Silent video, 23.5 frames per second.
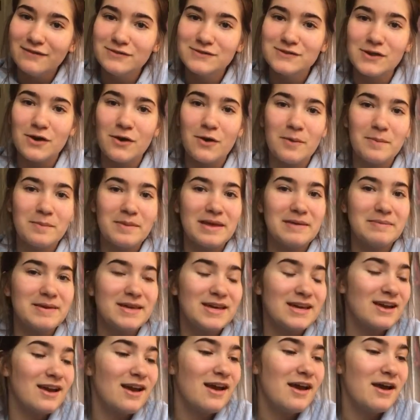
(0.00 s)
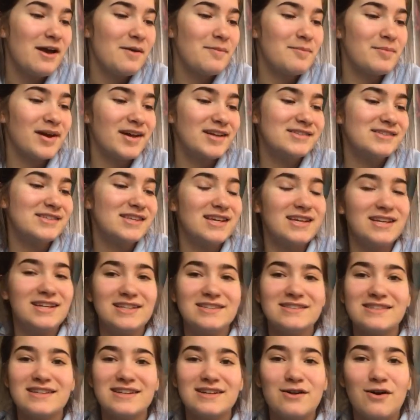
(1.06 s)
so maybe my skin
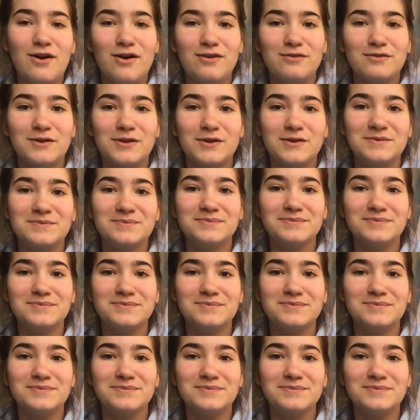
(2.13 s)
isn't awful.